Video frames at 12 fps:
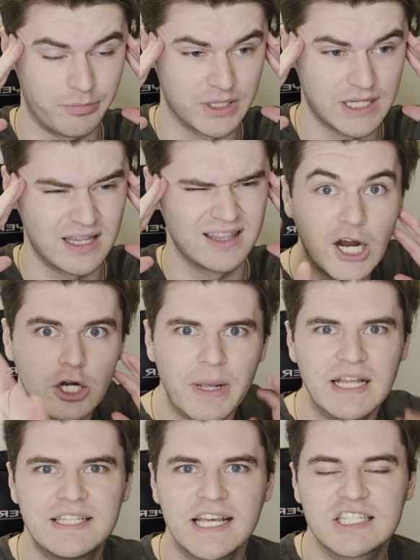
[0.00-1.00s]
But then Iron
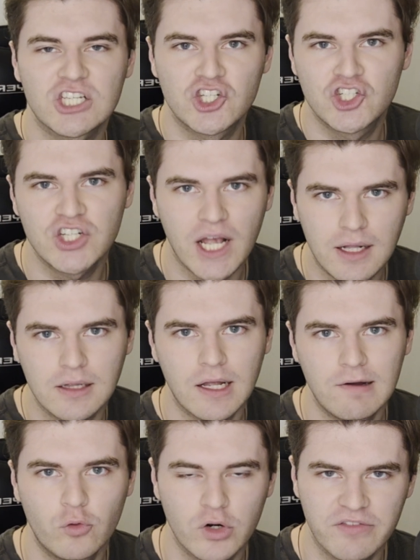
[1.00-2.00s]
Man takes a shell
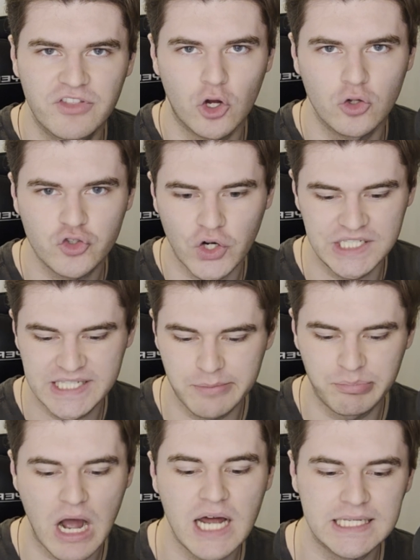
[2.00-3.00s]
of one of the Ultron dead
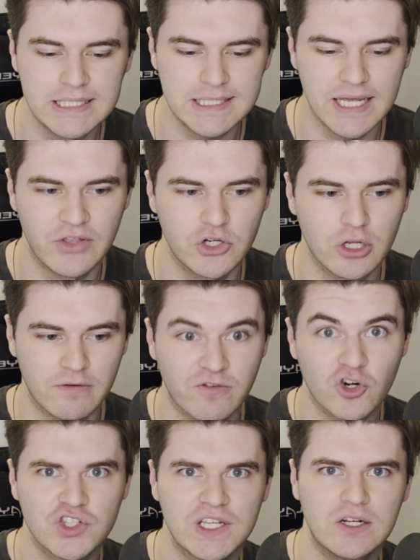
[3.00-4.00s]
bodies and then
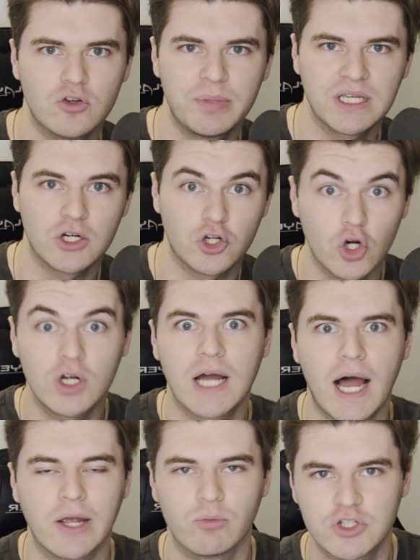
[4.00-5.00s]
converts it into being a good
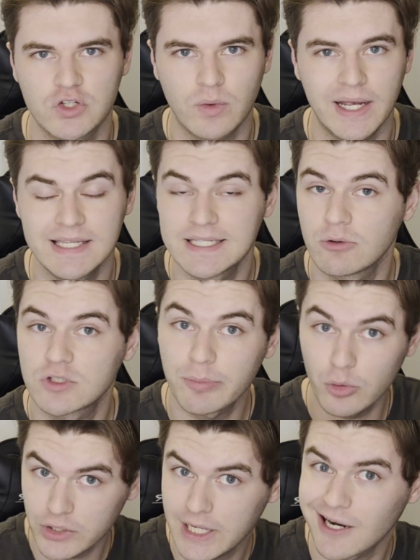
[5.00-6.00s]
guy, which is why he's now a
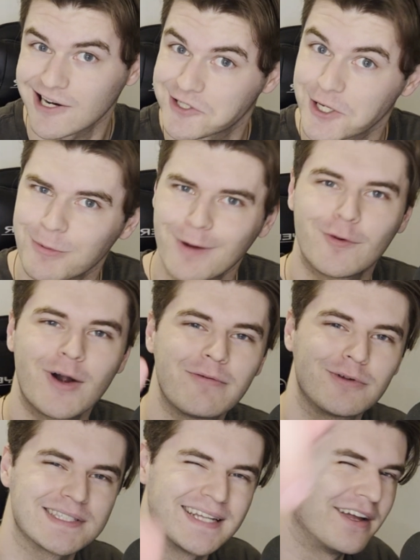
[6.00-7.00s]
support character in Marvel
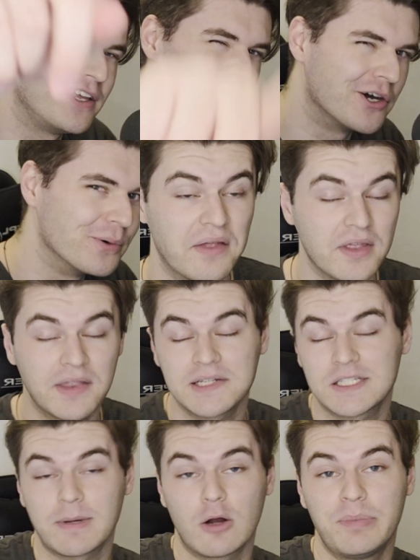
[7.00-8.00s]
Rivals, now you know. And then they
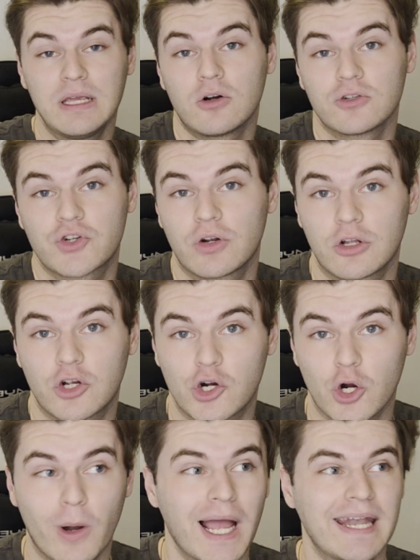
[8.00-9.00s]
somehow beat Ultron on
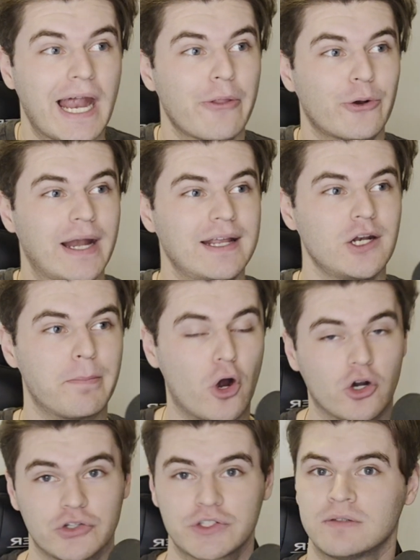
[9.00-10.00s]
Krakoa, and now they're heading to
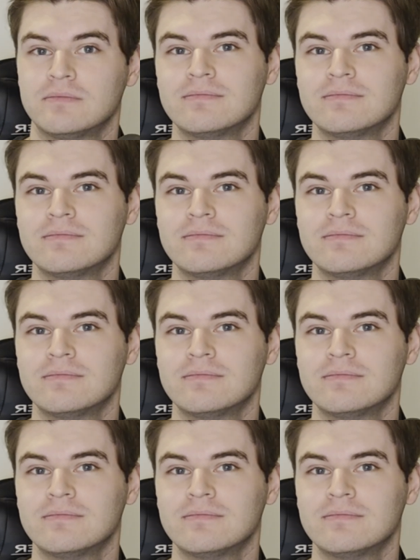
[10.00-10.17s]
Mars.